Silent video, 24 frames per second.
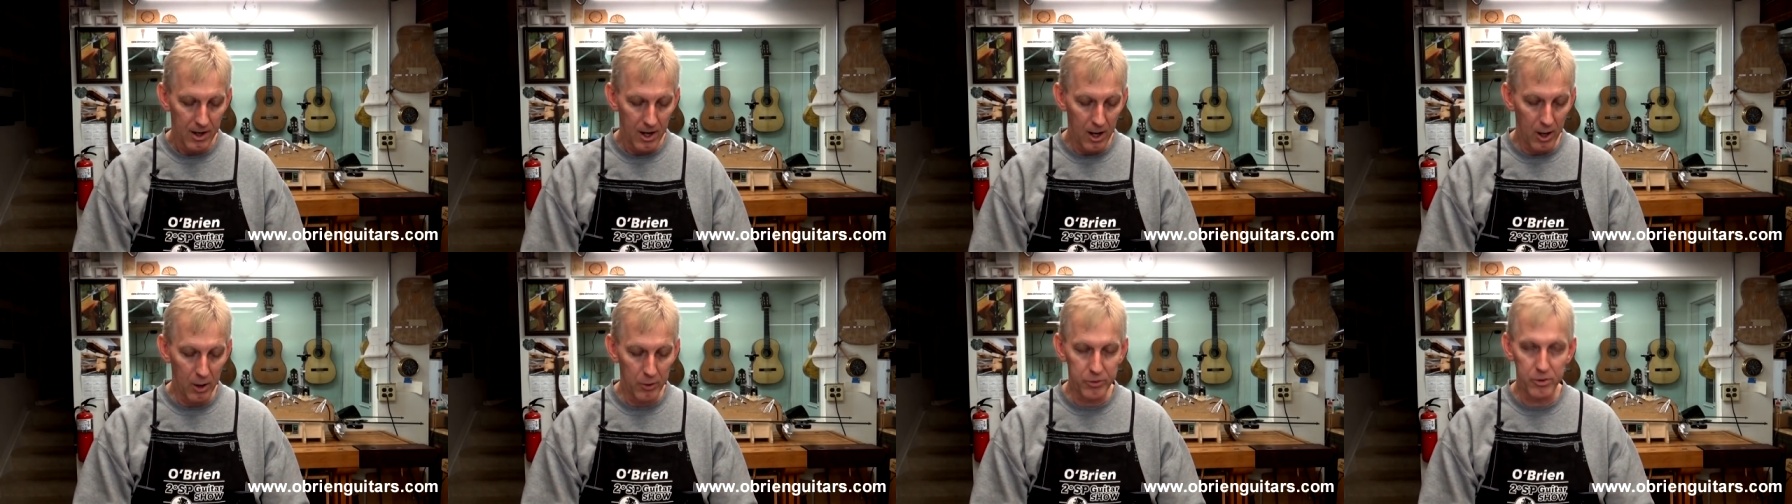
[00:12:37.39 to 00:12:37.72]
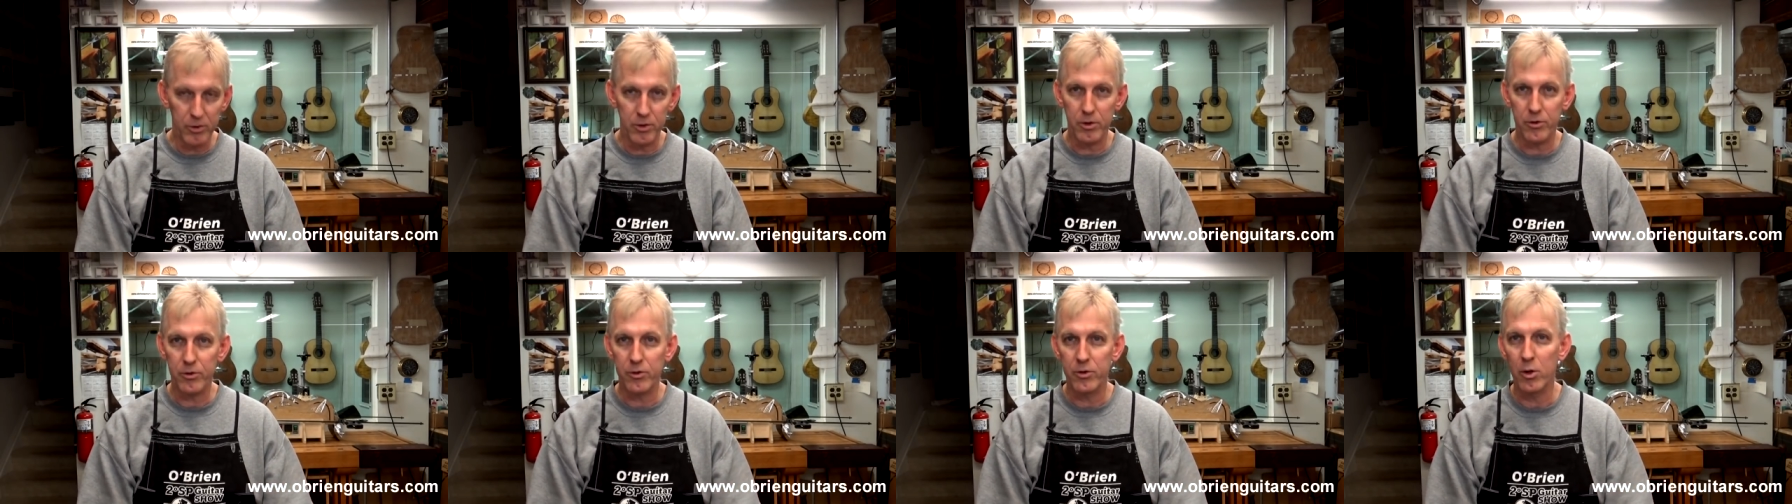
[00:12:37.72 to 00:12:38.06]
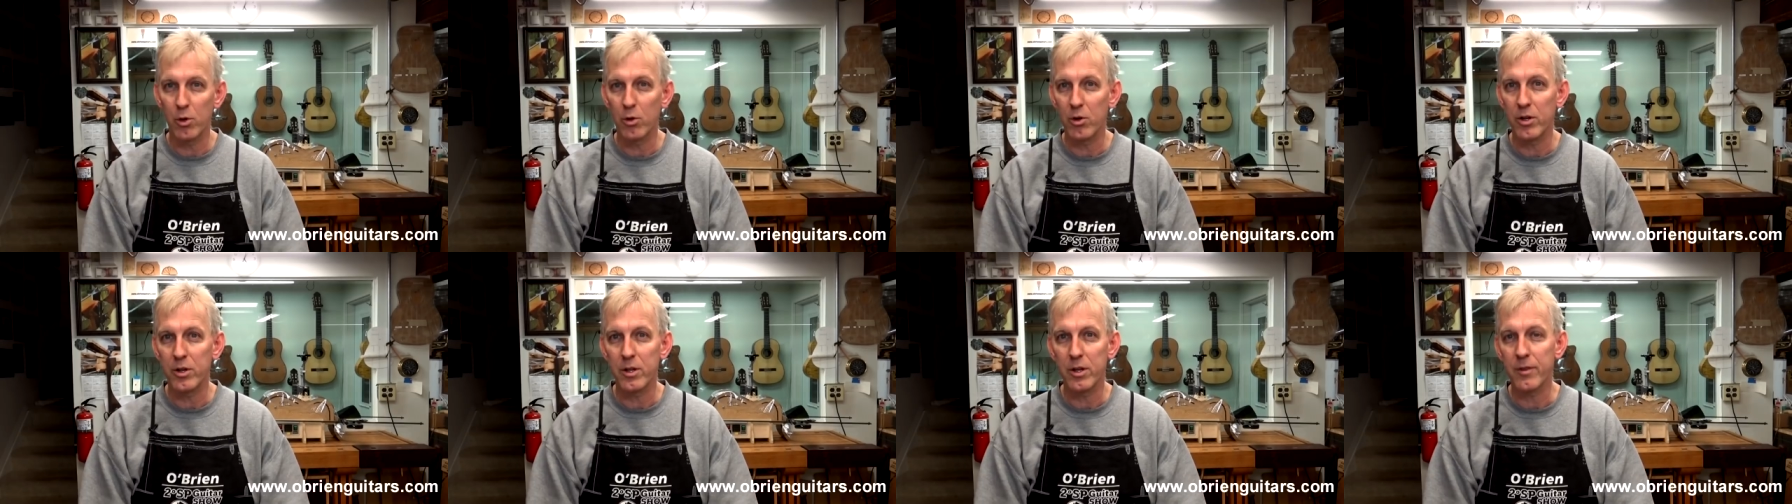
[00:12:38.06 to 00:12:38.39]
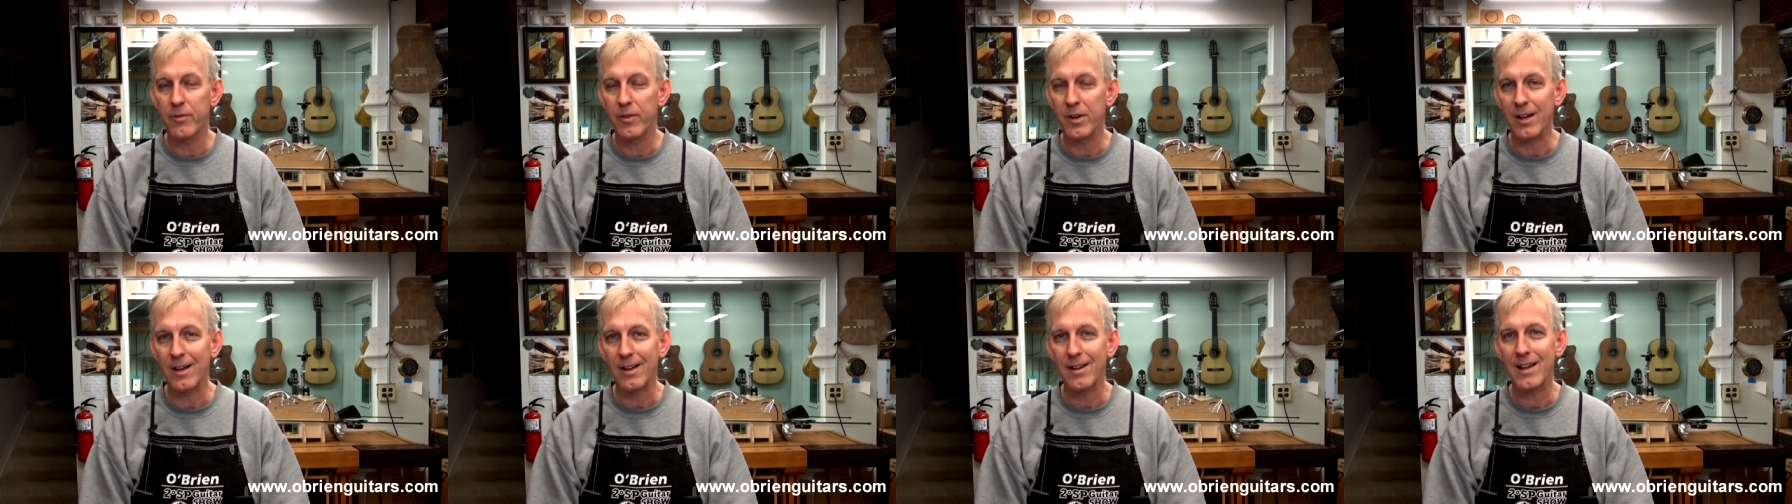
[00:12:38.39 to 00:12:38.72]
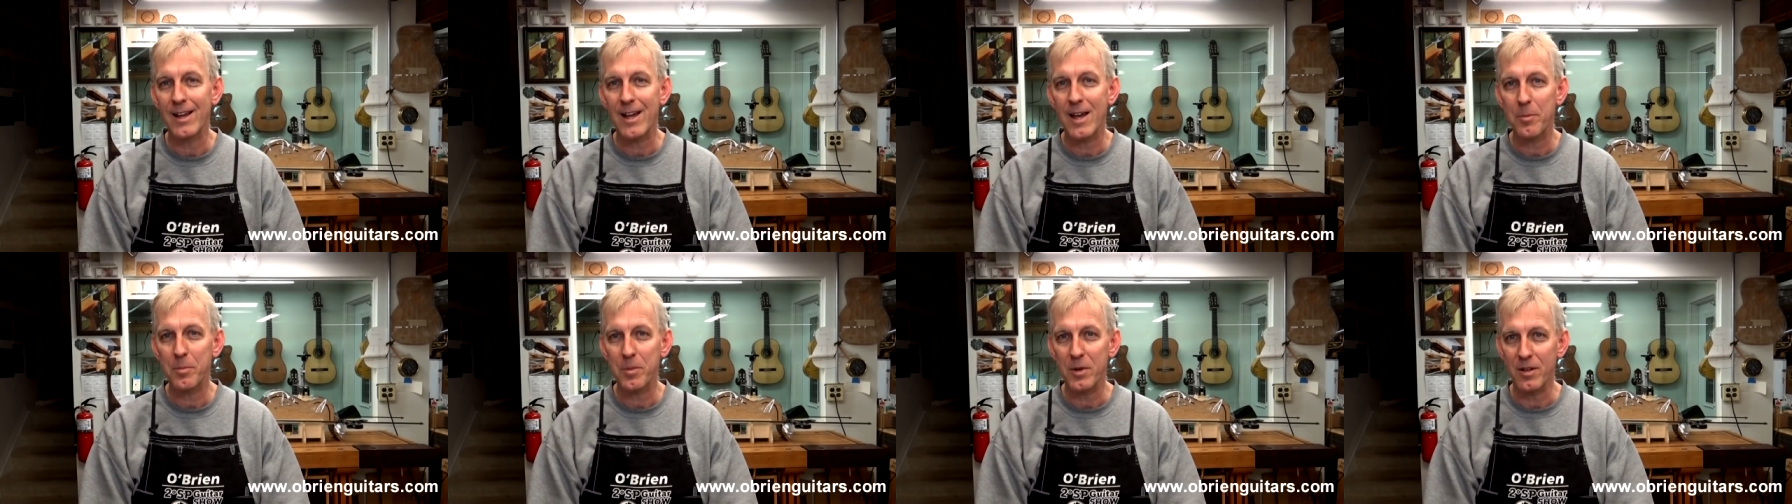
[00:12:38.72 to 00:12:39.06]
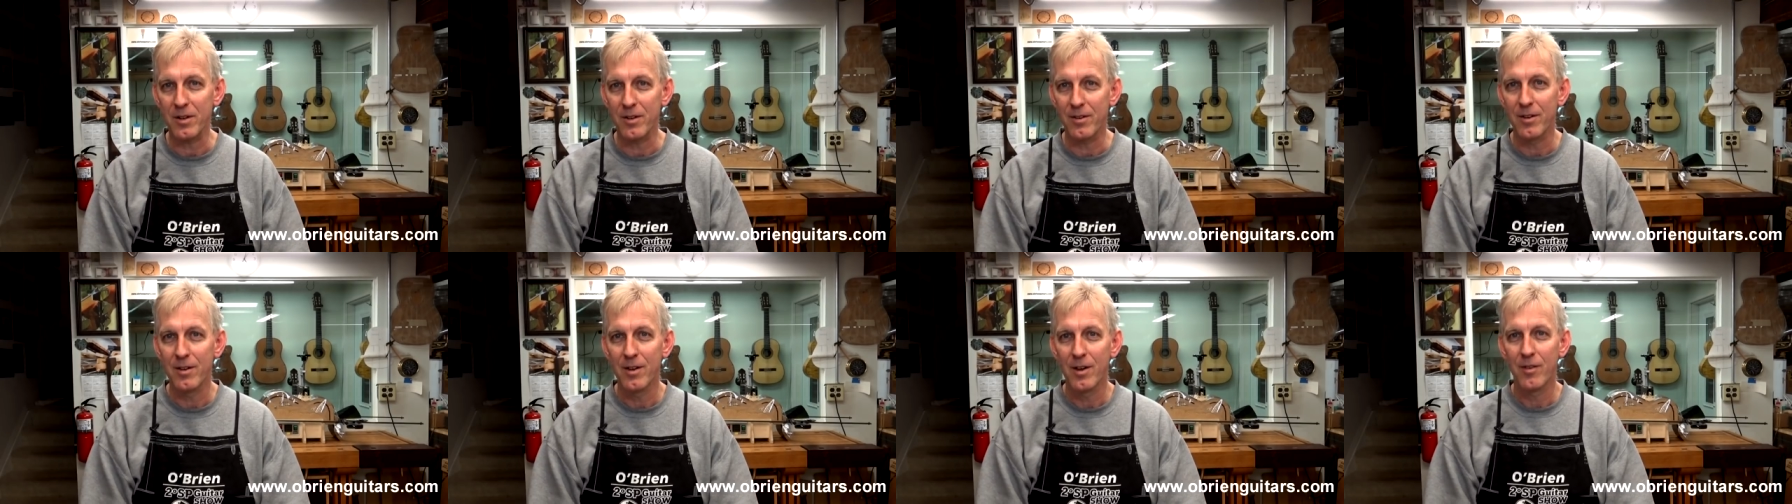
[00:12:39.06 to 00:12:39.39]
Also, there's no uneven
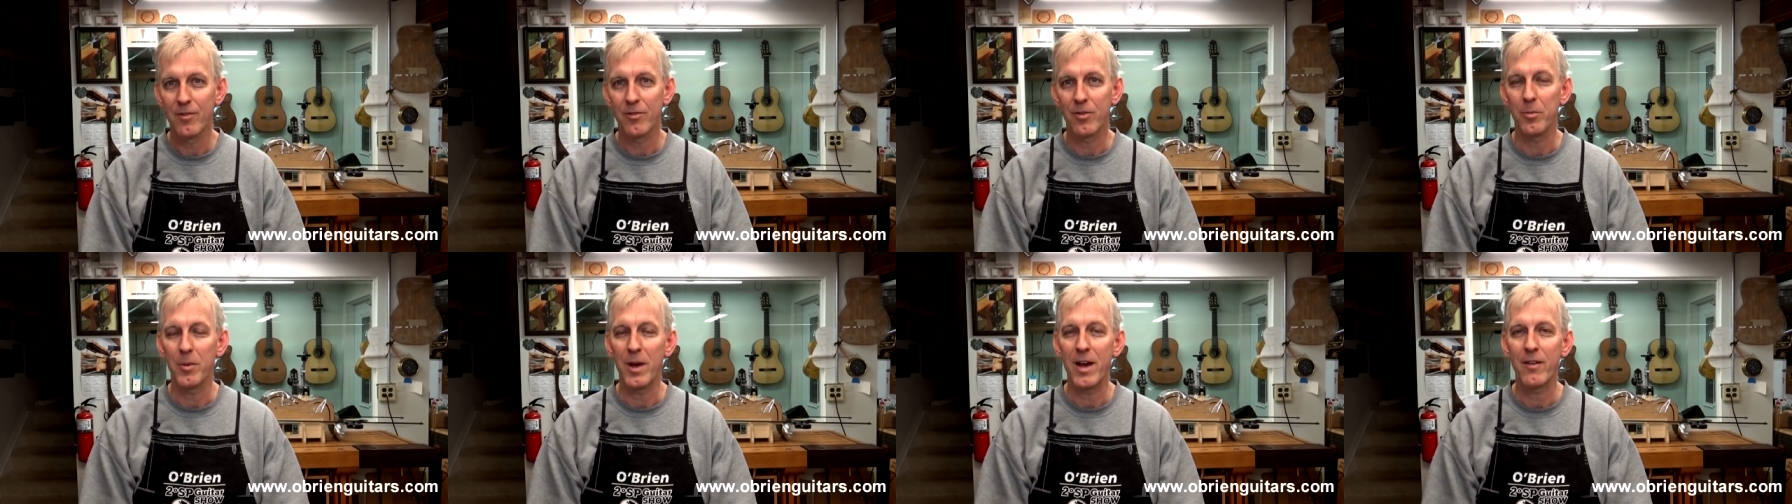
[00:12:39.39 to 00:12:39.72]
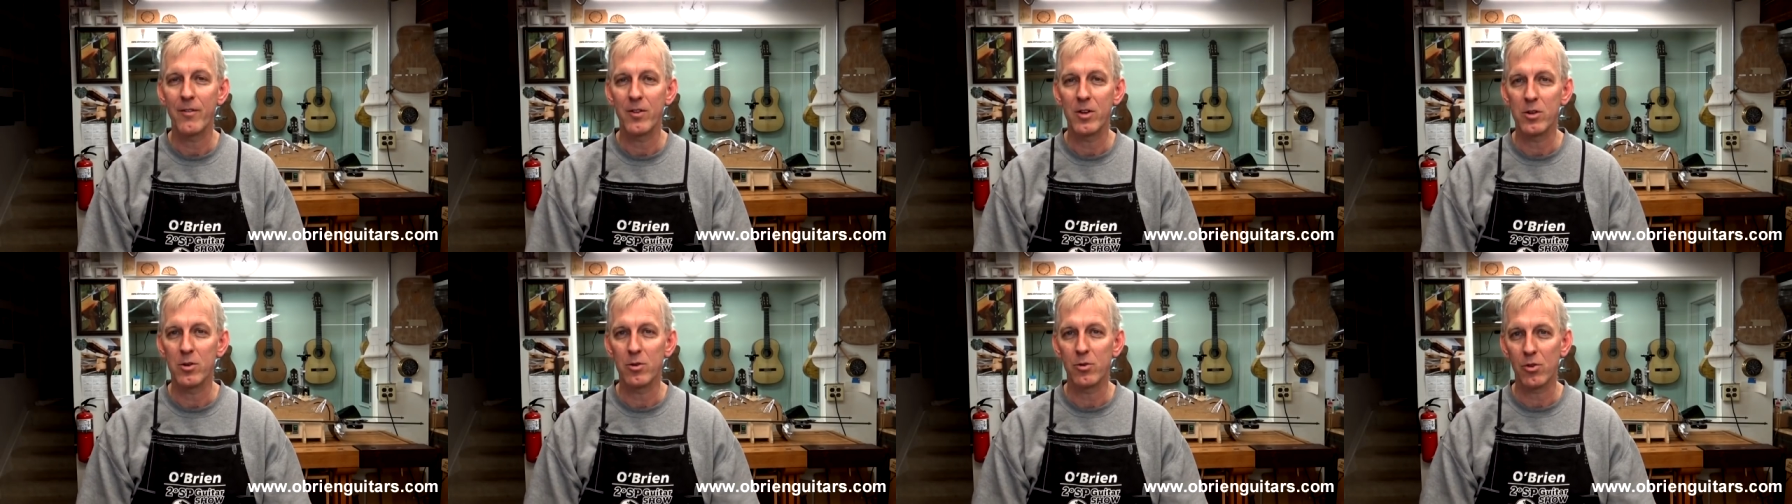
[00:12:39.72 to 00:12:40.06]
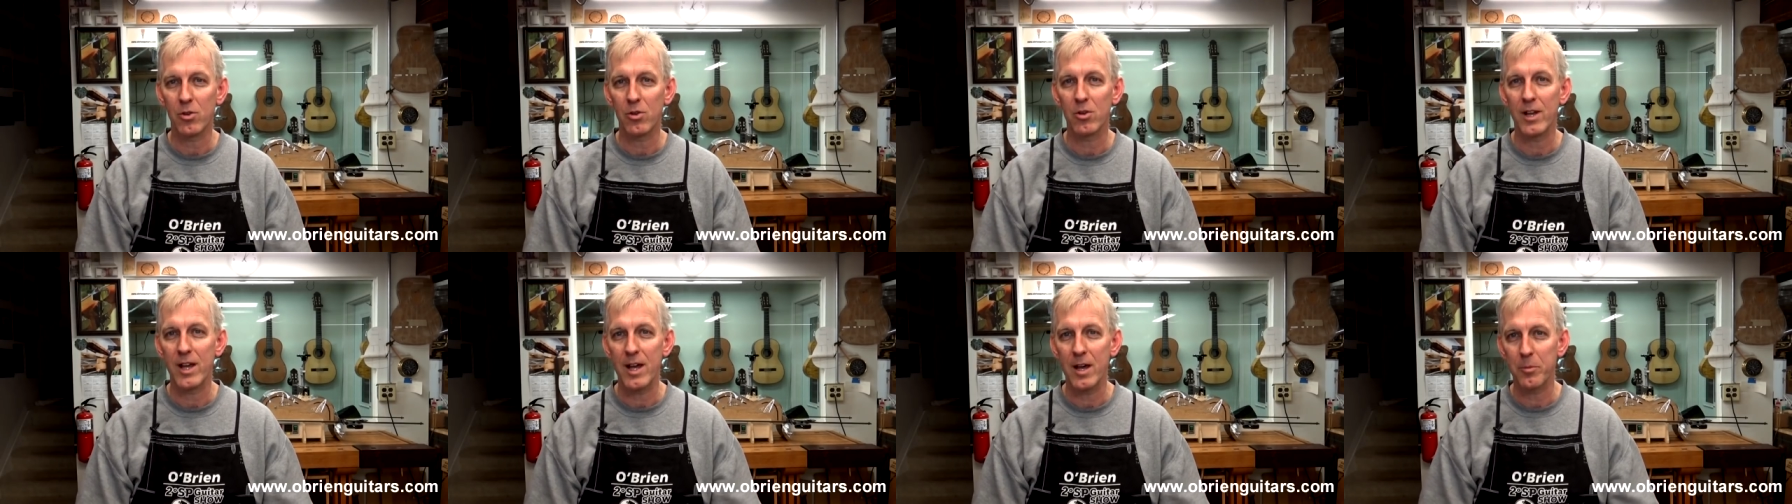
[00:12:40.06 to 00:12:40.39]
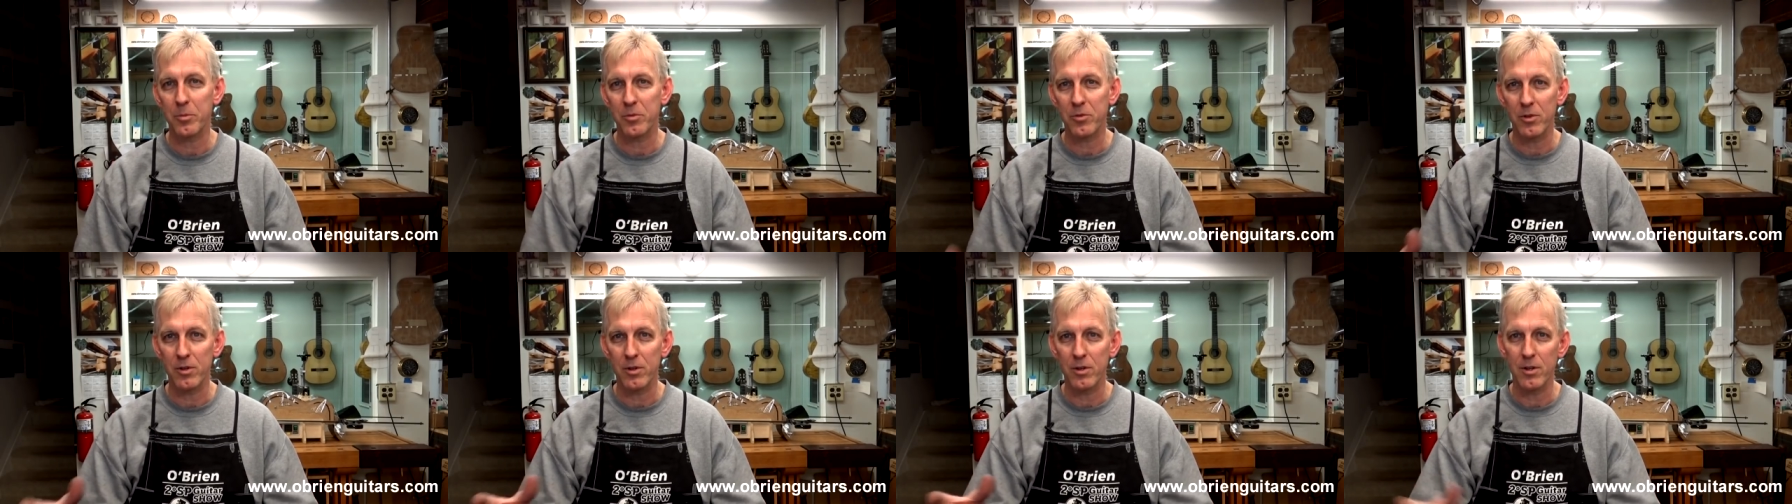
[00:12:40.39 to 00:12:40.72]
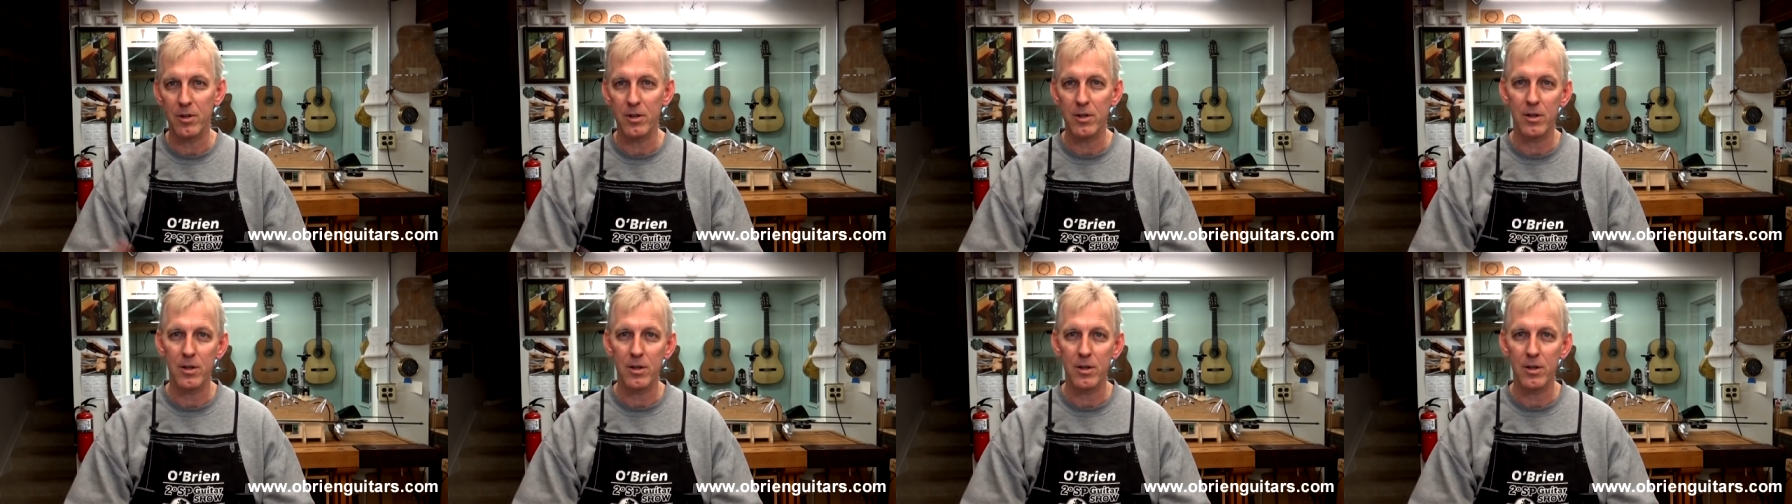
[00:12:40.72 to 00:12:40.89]
clamping from having to use clamps and uh,